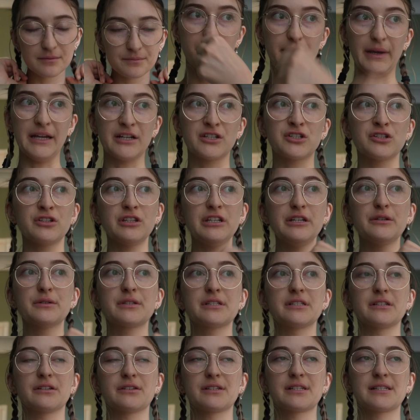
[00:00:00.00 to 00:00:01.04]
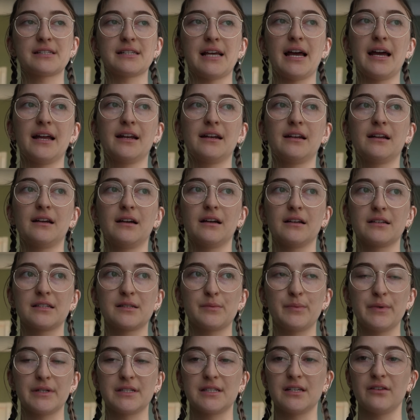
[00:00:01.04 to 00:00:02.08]
Make sure that you still set a
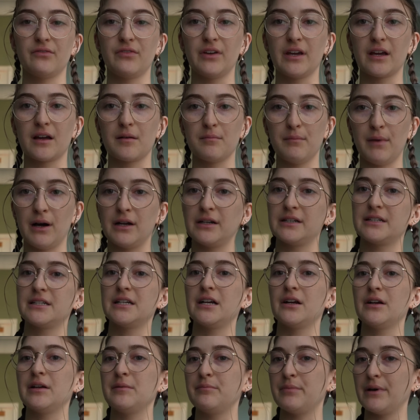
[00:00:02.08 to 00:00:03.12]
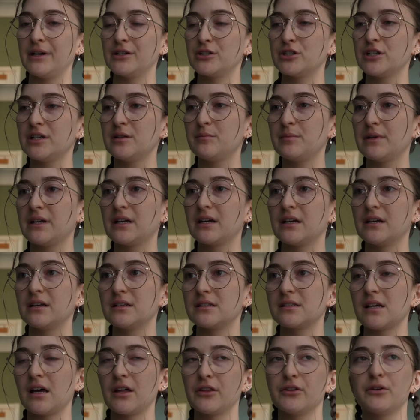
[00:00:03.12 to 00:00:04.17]
specific monetary budget
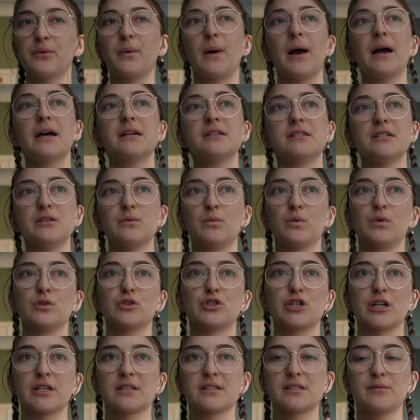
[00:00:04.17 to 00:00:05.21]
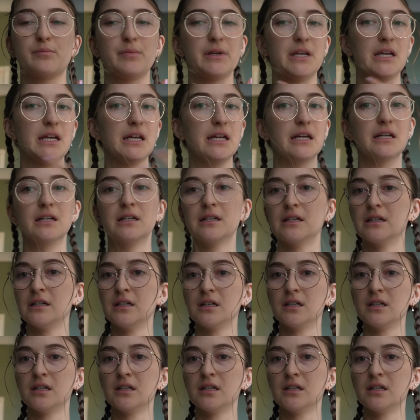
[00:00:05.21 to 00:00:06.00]
because otherwise you will just be